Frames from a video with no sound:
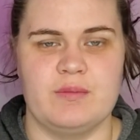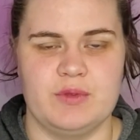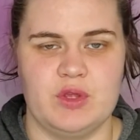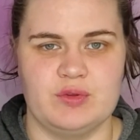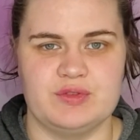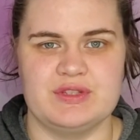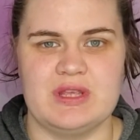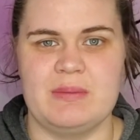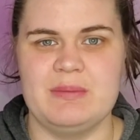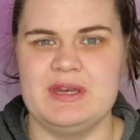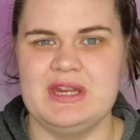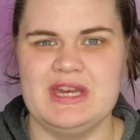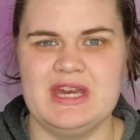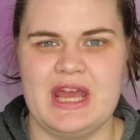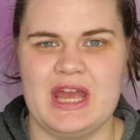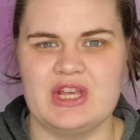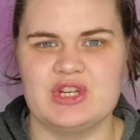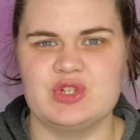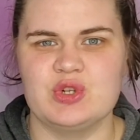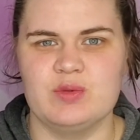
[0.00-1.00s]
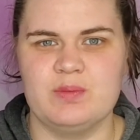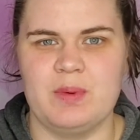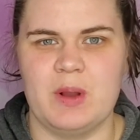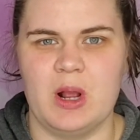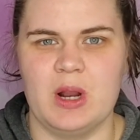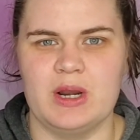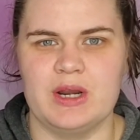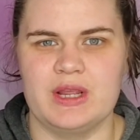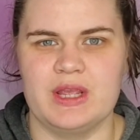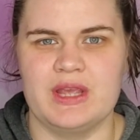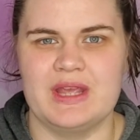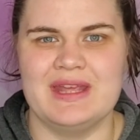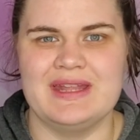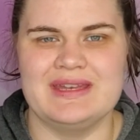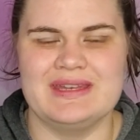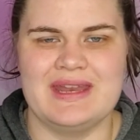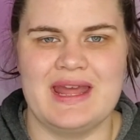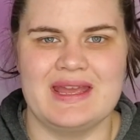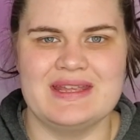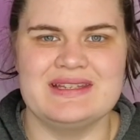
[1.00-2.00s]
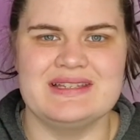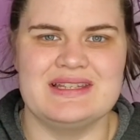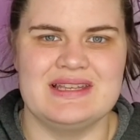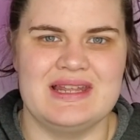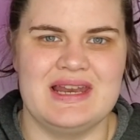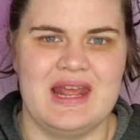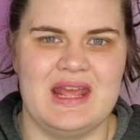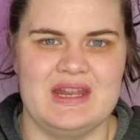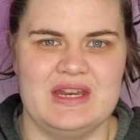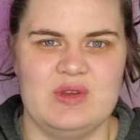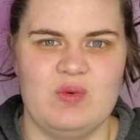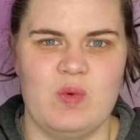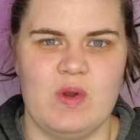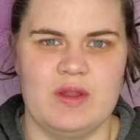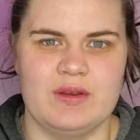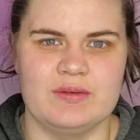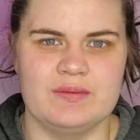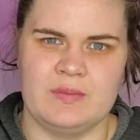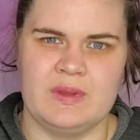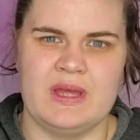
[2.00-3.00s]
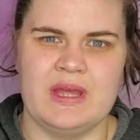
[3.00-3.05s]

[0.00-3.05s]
Yosemite National Park in 1981.